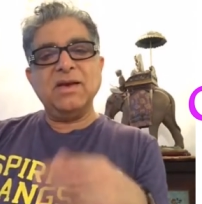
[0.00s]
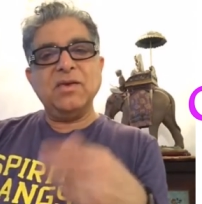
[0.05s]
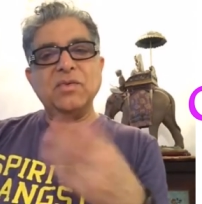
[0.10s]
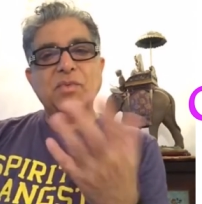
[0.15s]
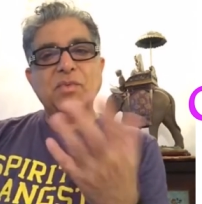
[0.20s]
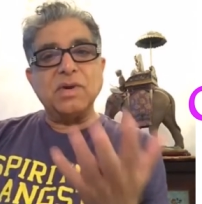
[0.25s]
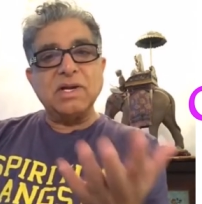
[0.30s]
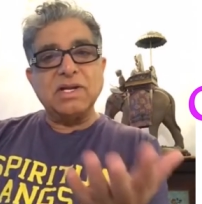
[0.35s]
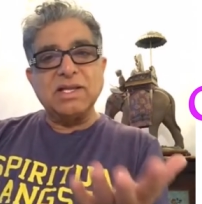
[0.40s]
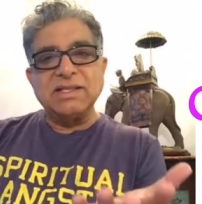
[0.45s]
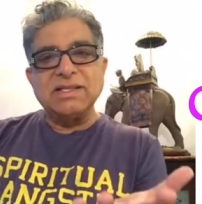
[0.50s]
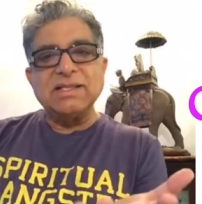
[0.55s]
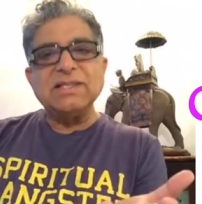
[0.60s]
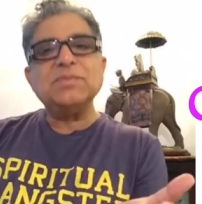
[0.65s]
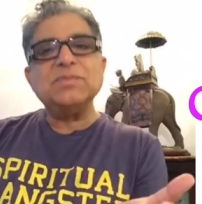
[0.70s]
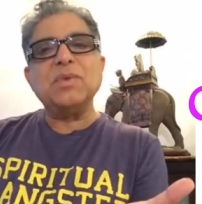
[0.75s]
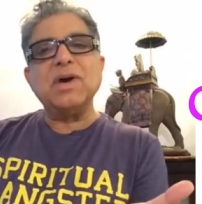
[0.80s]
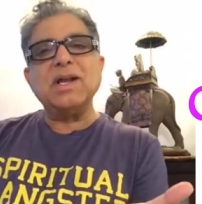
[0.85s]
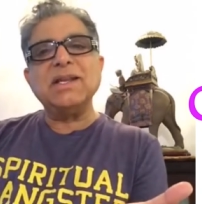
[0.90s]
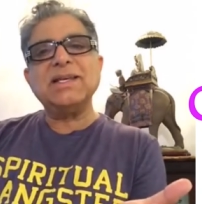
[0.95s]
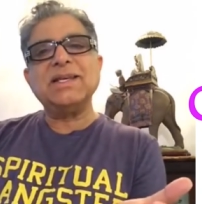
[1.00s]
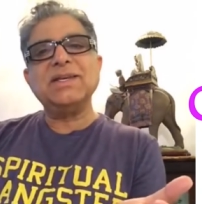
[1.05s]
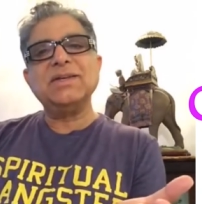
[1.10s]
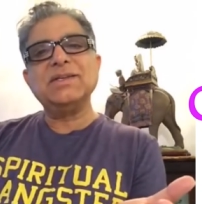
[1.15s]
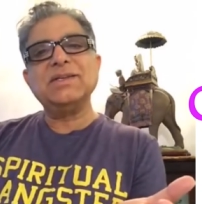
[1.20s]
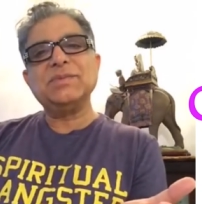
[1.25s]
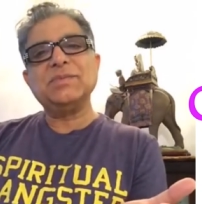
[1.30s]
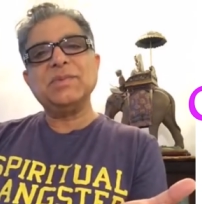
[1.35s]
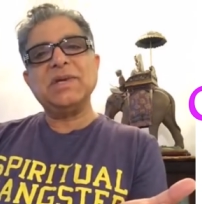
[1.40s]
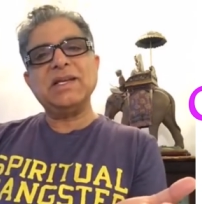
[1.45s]
What are these
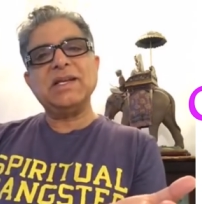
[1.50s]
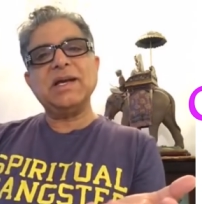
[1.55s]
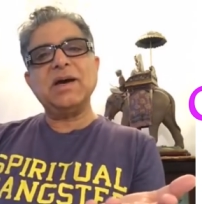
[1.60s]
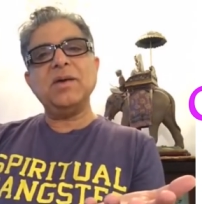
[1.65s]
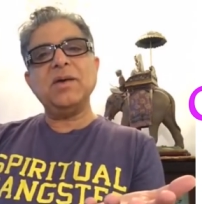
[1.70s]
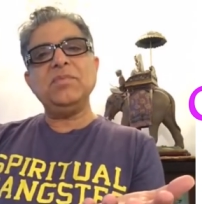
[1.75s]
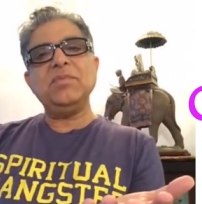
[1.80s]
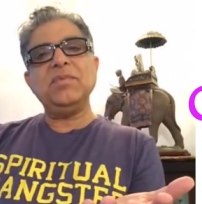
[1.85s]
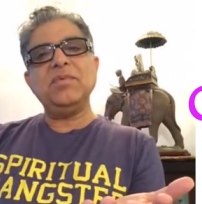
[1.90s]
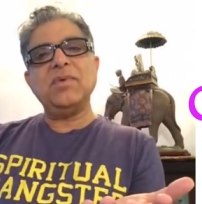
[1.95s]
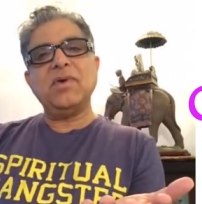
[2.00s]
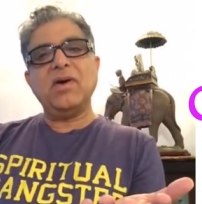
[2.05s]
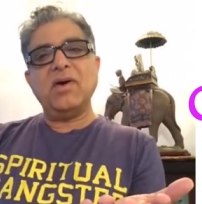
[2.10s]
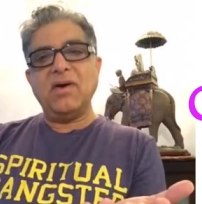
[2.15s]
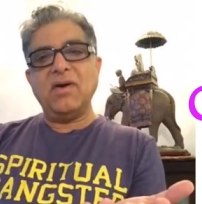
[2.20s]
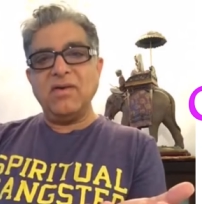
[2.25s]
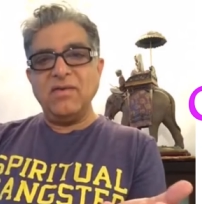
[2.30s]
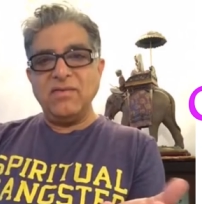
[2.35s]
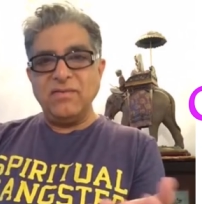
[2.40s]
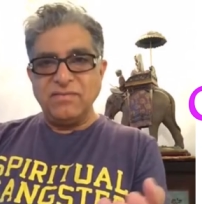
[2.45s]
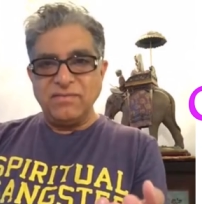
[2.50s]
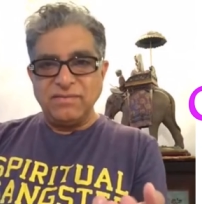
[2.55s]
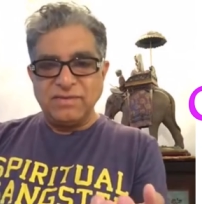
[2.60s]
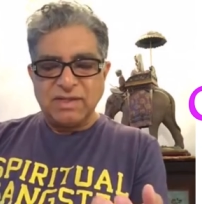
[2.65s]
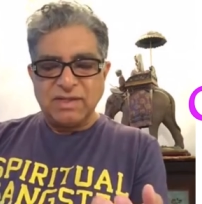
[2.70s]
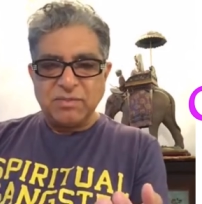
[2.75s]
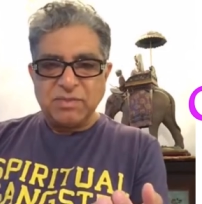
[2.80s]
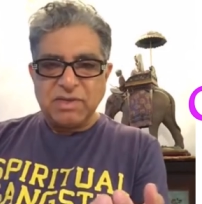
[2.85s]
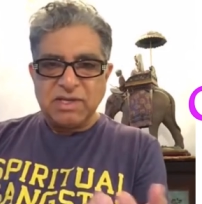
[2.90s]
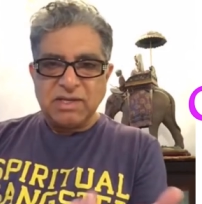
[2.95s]
molecules made up of?
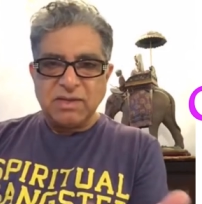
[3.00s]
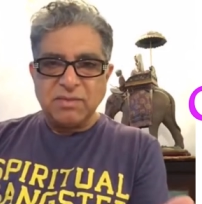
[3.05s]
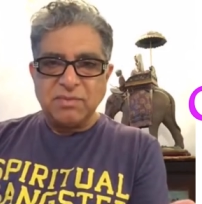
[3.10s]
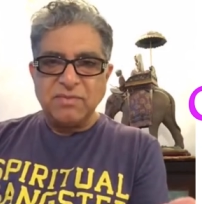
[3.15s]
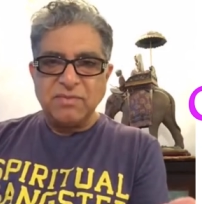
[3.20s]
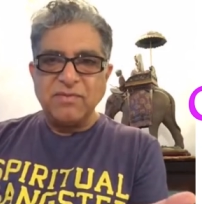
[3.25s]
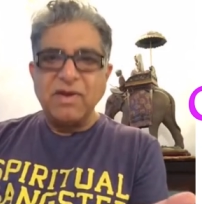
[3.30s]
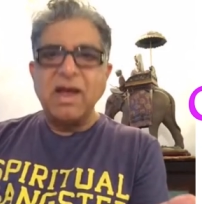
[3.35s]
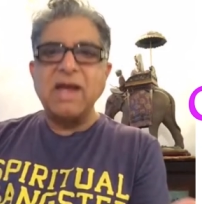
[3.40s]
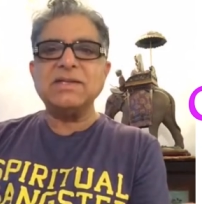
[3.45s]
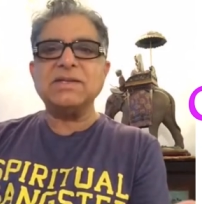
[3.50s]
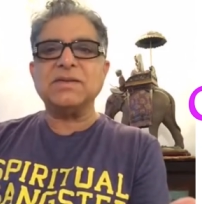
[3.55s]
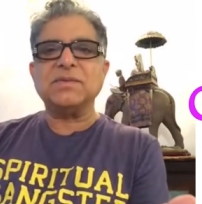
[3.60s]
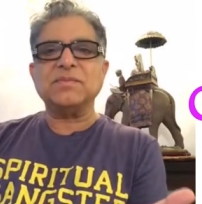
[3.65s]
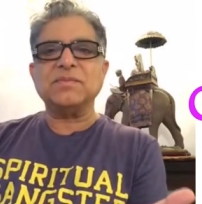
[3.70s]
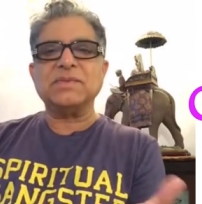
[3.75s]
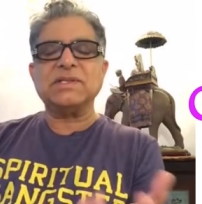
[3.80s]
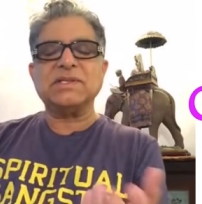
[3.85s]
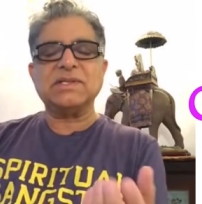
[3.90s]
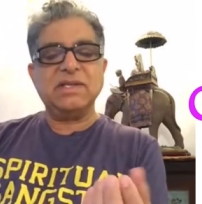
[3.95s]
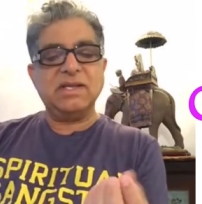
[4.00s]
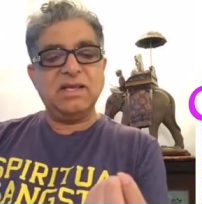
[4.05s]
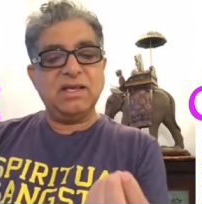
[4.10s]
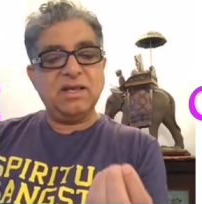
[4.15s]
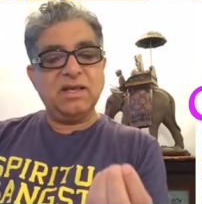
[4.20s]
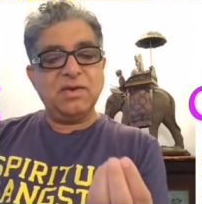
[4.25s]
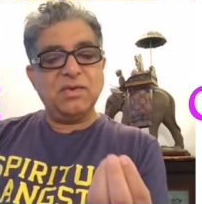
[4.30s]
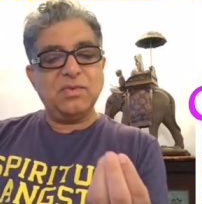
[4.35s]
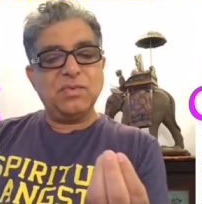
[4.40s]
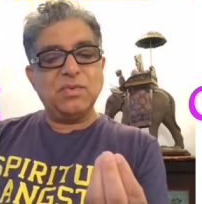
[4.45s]
They're made up of atoms.
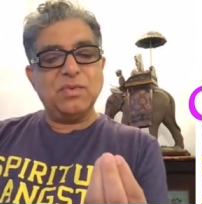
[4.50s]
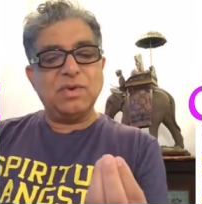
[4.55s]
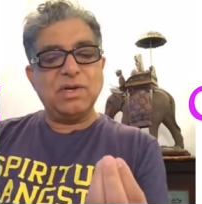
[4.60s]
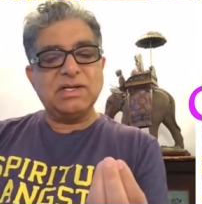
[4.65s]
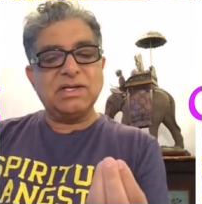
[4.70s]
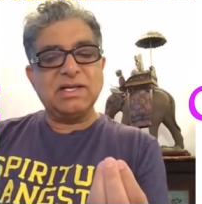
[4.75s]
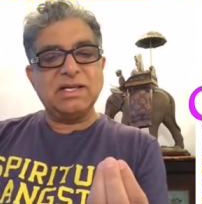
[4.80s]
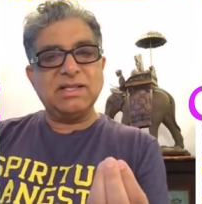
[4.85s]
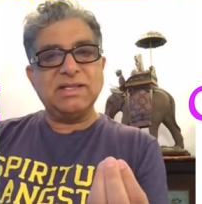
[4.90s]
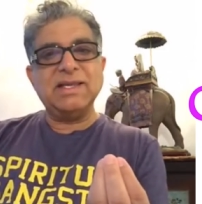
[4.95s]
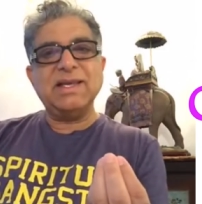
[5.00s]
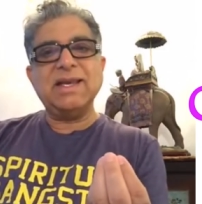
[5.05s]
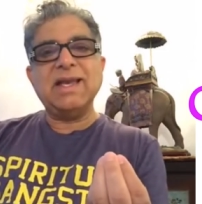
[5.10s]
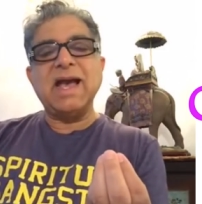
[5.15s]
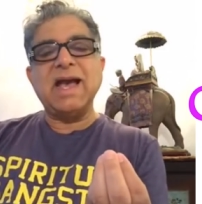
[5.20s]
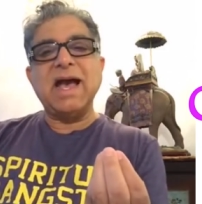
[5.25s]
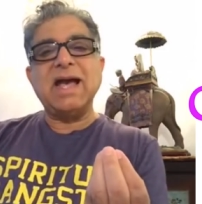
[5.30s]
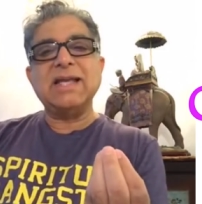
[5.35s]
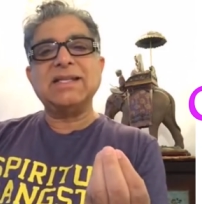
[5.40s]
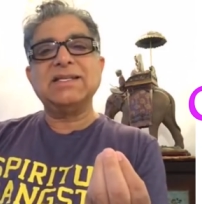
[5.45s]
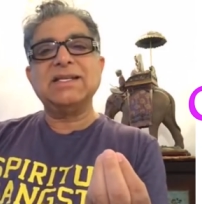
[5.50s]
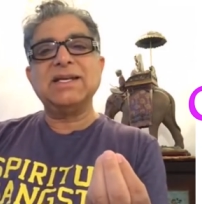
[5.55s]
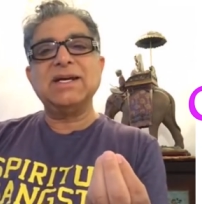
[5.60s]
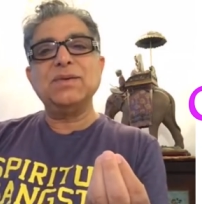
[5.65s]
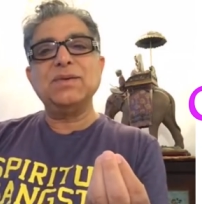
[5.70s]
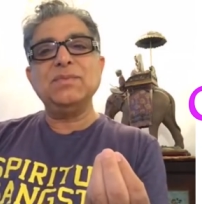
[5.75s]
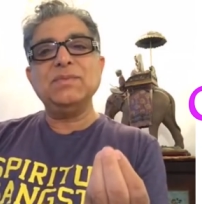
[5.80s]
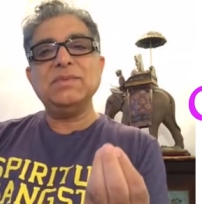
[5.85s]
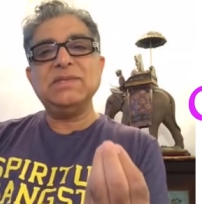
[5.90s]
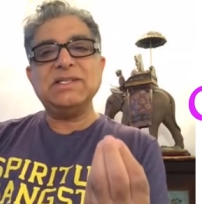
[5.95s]
What are the
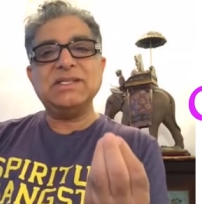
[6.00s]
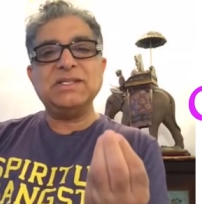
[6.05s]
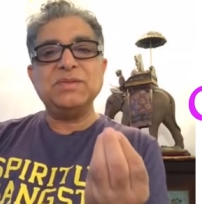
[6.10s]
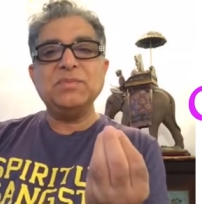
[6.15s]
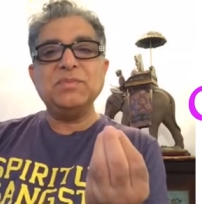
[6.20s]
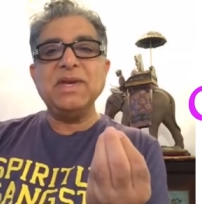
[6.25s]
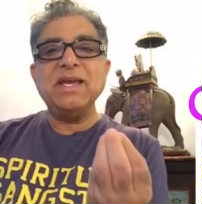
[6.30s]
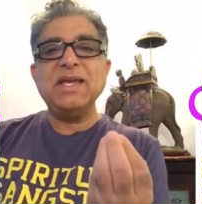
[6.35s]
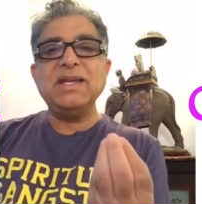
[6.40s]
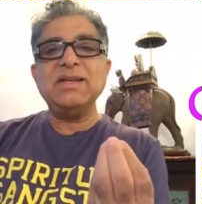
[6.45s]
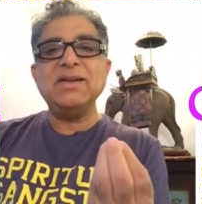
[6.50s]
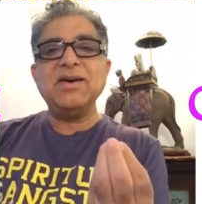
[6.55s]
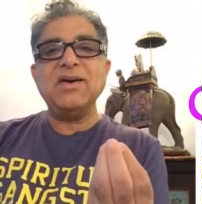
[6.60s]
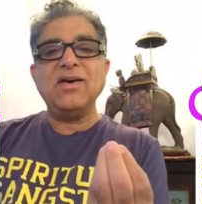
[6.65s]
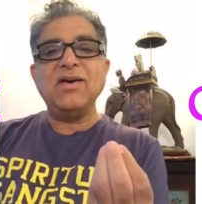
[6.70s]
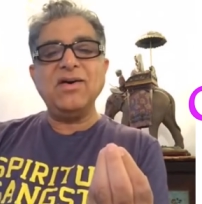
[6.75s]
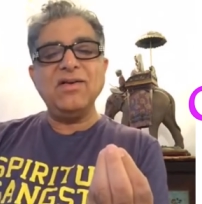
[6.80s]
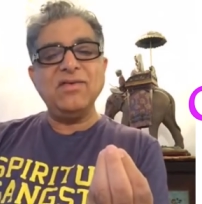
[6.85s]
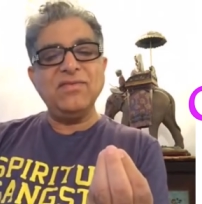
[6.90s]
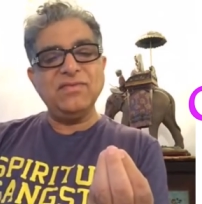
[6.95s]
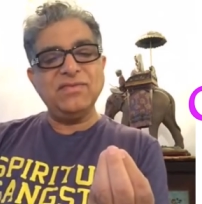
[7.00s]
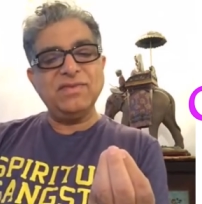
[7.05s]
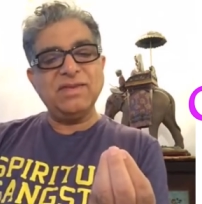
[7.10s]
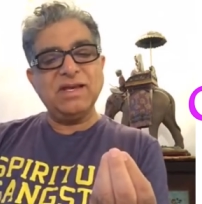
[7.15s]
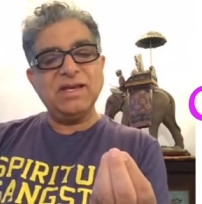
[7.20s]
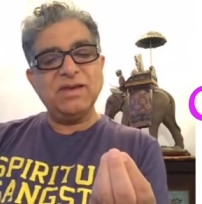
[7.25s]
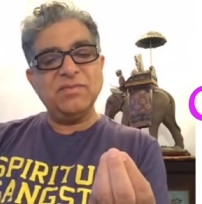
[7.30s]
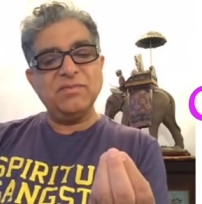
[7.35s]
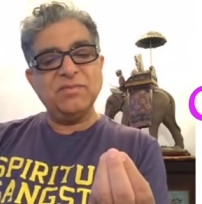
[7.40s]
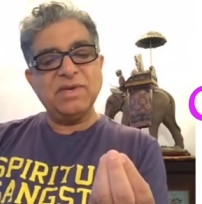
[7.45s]
atoms made of?
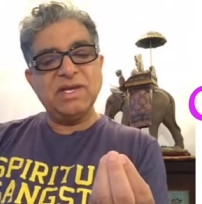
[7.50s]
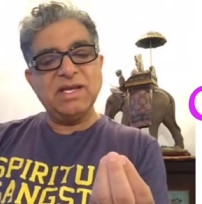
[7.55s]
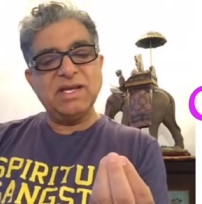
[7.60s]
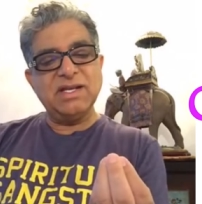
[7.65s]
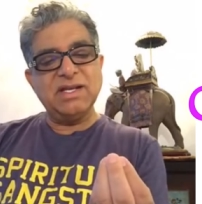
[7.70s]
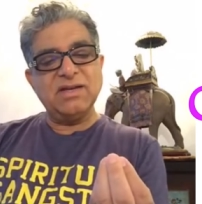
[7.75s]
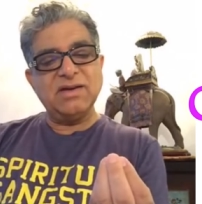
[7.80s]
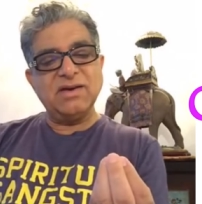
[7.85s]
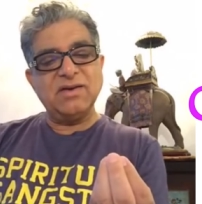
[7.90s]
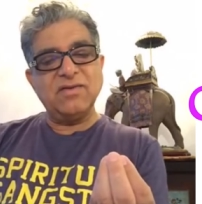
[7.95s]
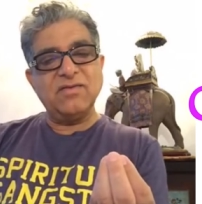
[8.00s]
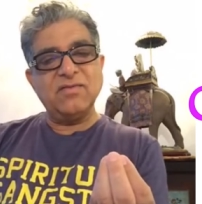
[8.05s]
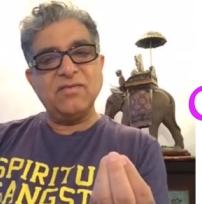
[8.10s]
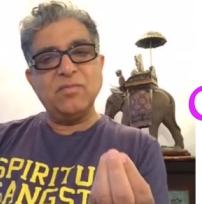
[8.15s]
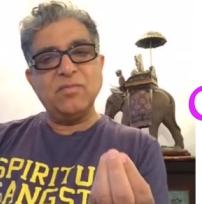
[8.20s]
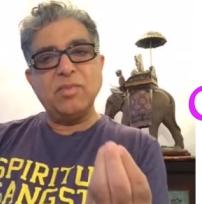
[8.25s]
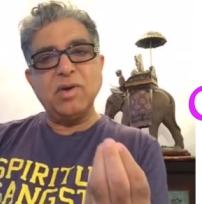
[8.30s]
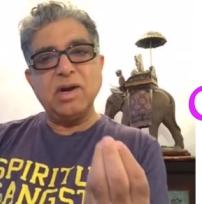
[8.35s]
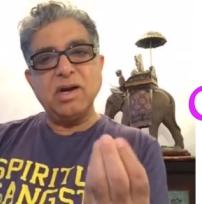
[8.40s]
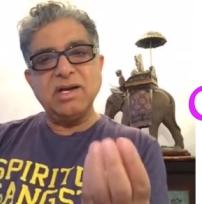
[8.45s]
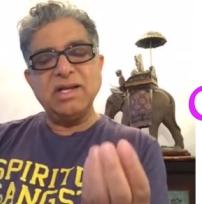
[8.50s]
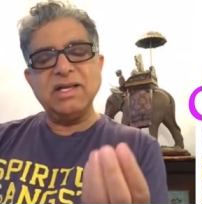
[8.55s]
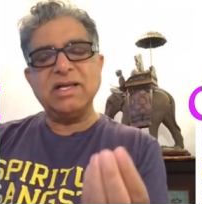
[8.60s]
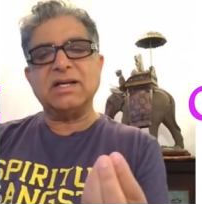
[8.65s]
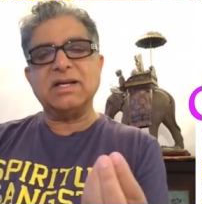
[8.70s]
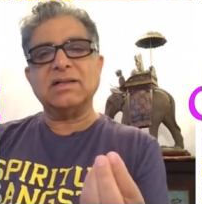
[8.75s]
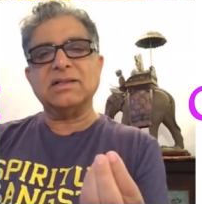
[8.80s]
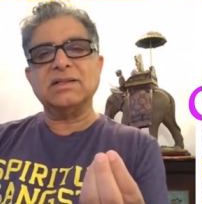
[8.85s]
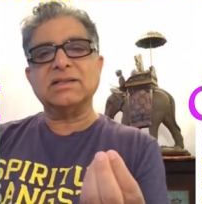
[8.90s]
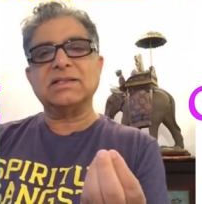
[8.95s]
They're made of
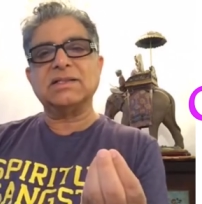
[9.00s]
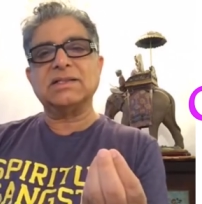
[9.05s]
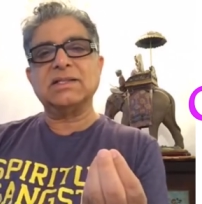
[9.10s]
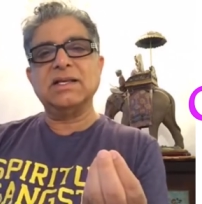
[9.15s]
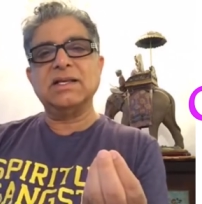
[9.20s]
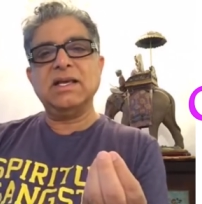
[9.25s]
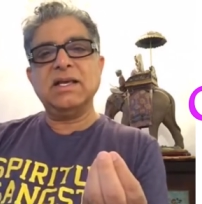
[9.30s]
particles.